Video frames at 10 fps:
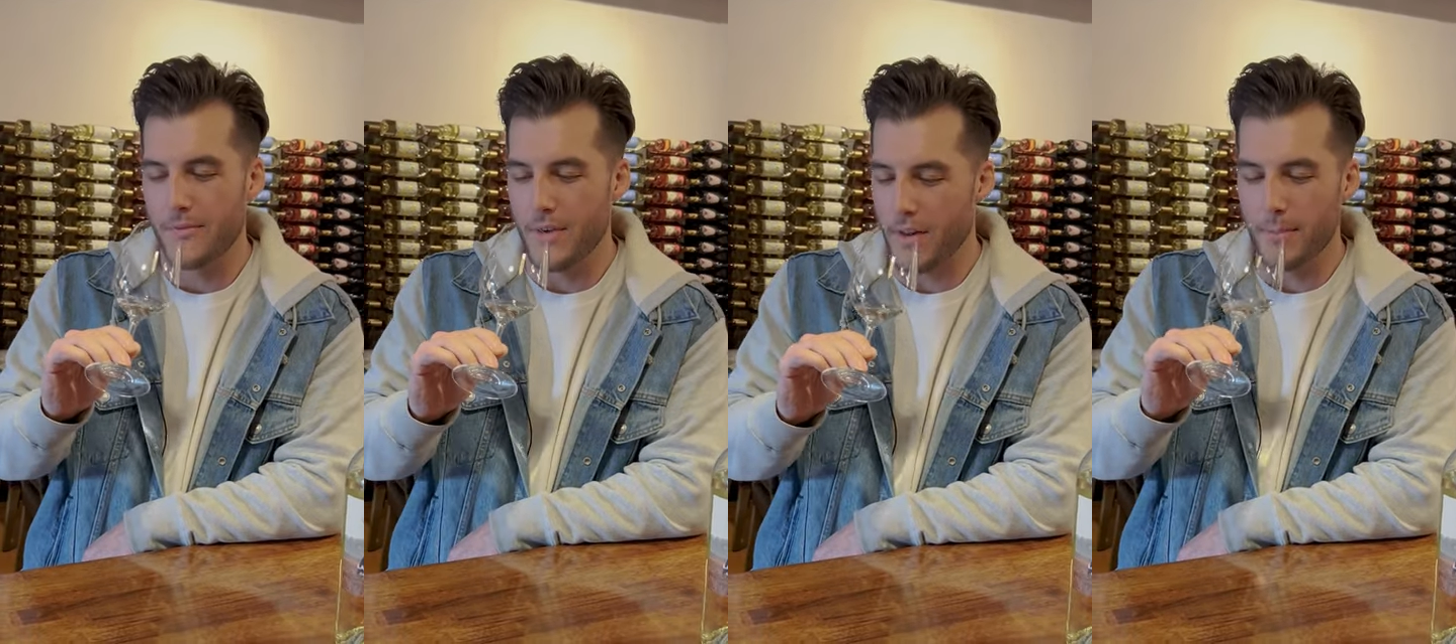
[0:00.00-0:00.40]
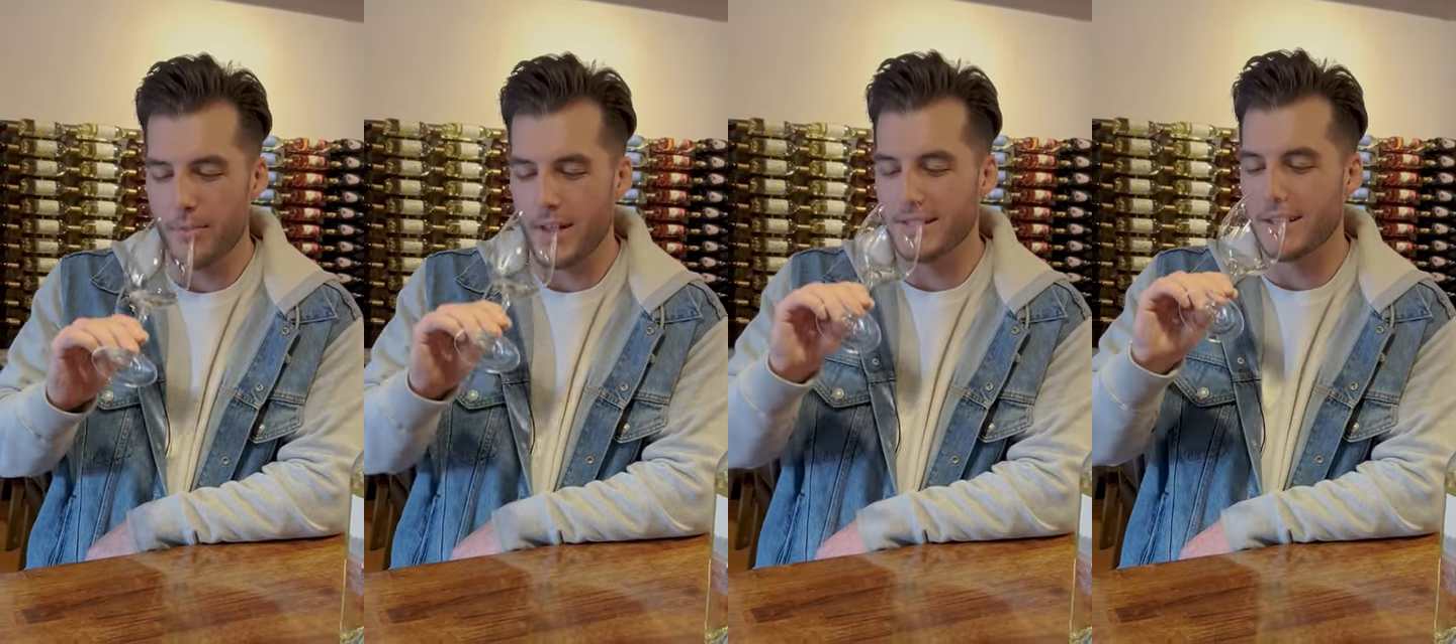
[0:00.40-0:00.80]
very
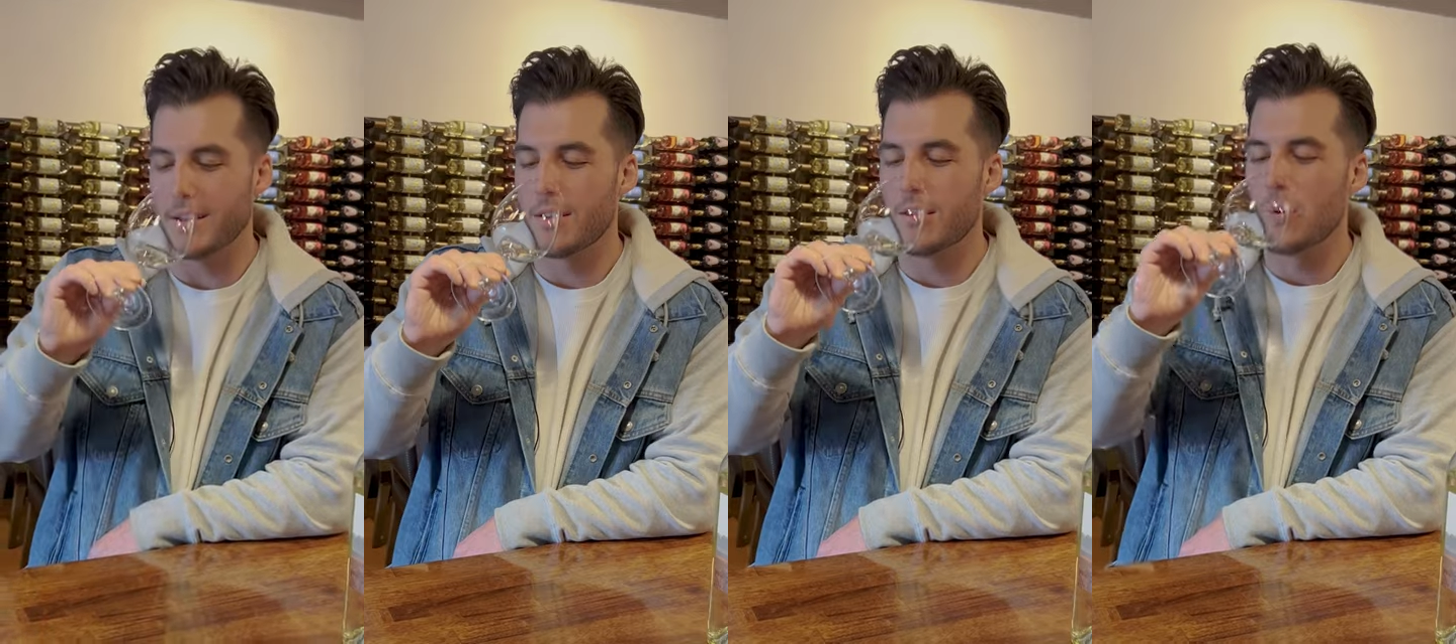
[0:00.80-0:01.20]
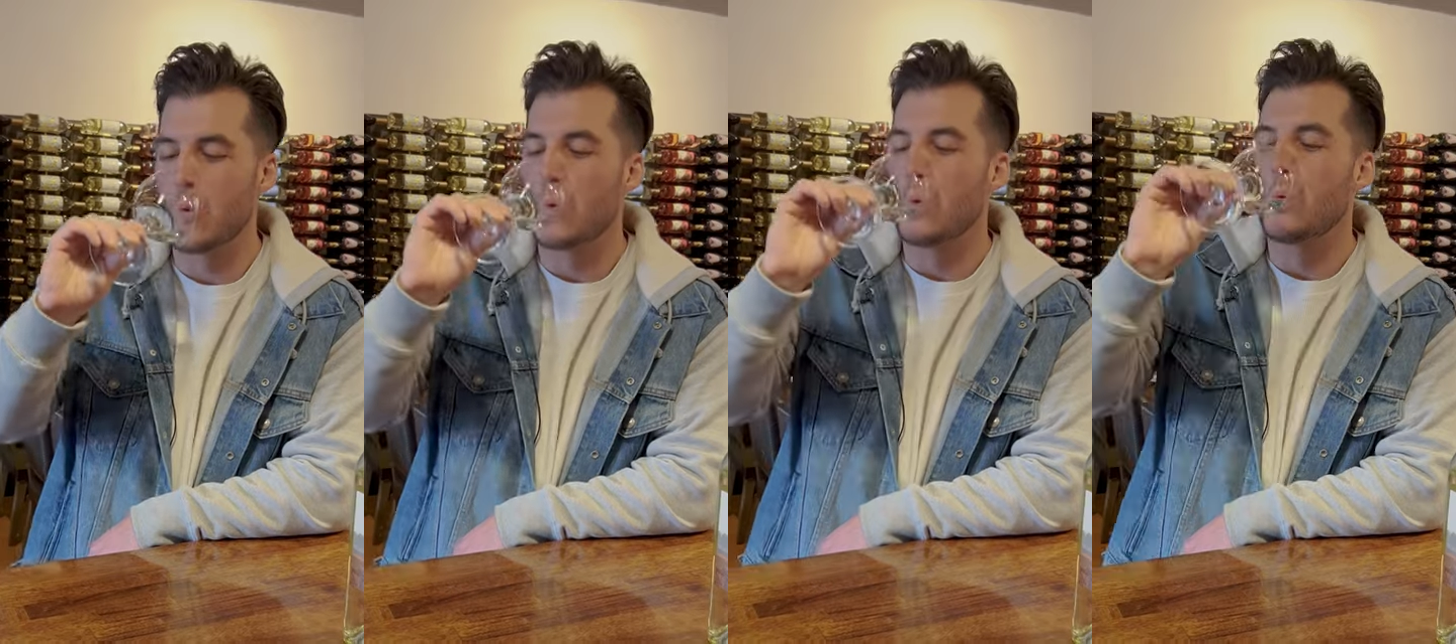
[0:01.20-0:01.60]
pleasant. We've
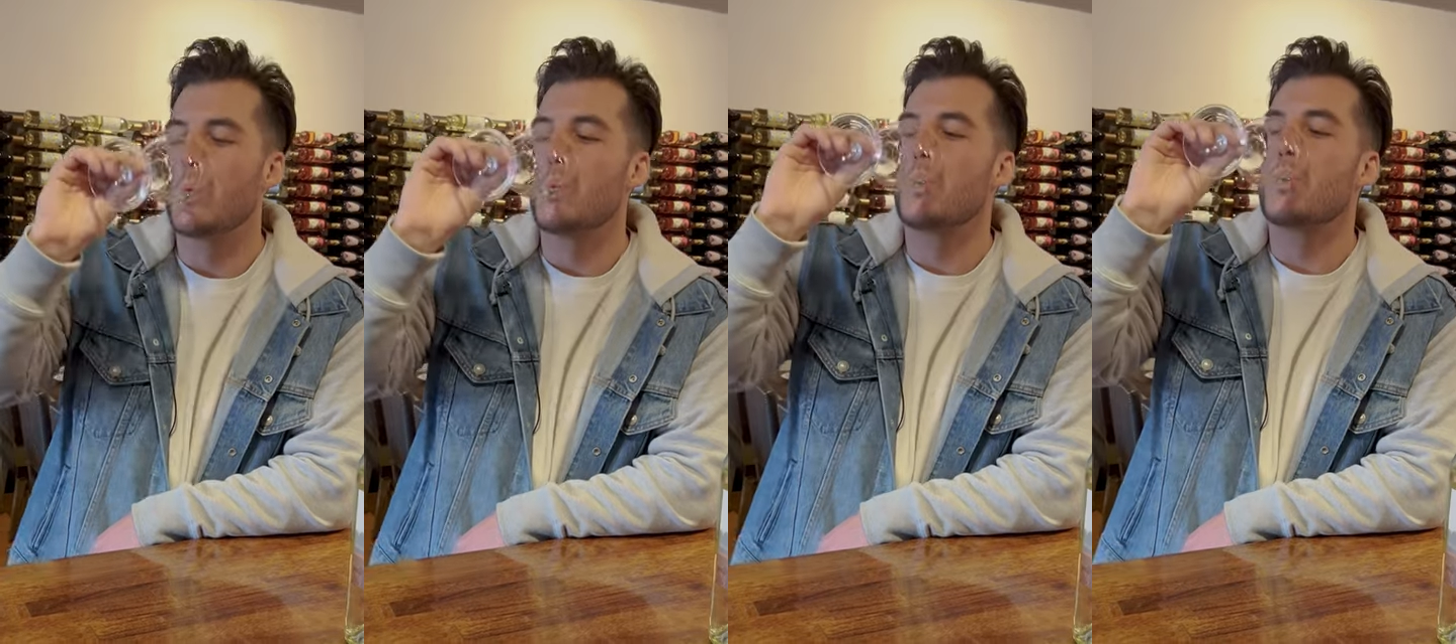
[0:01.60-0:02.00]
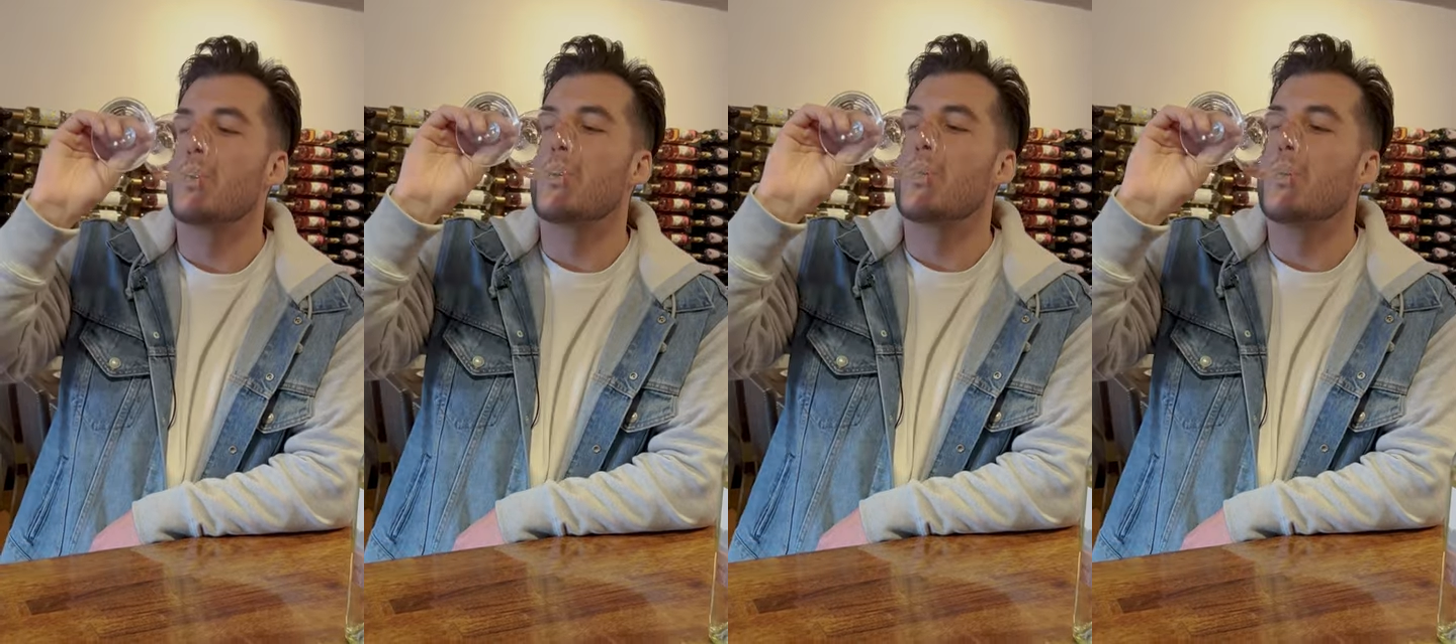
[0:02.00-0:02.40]
got notes of
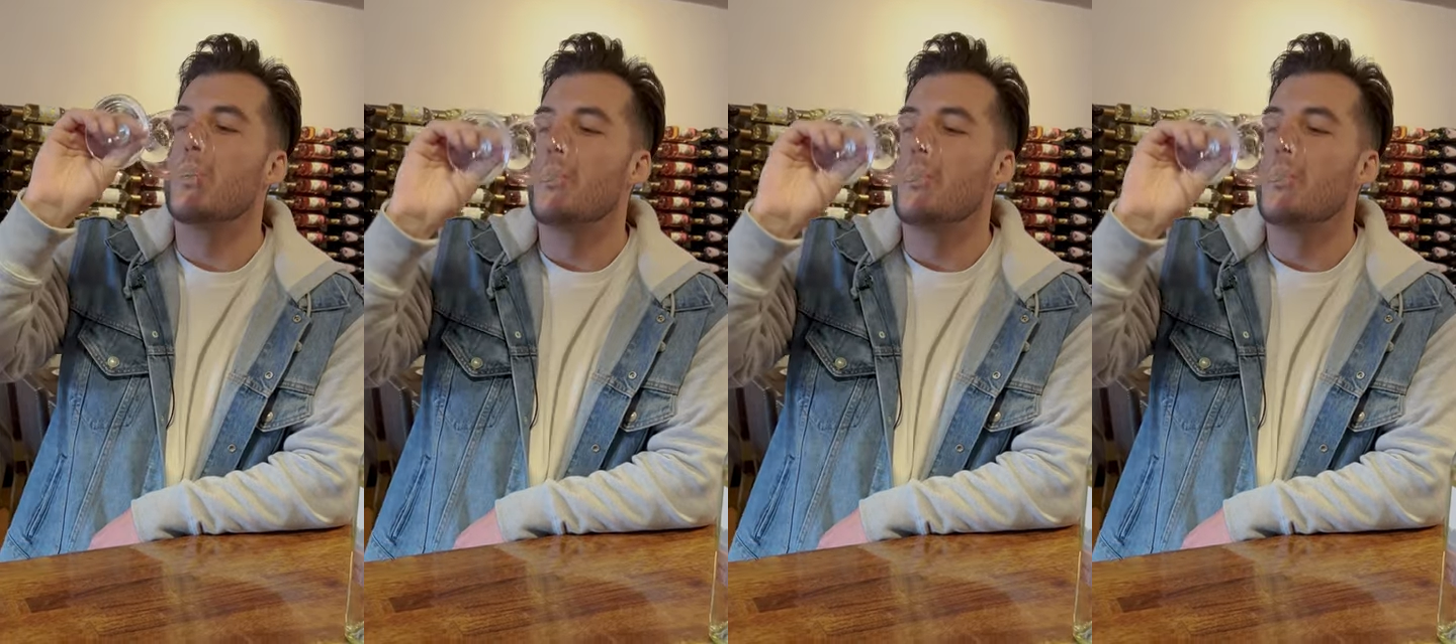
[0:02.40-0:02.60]
fresh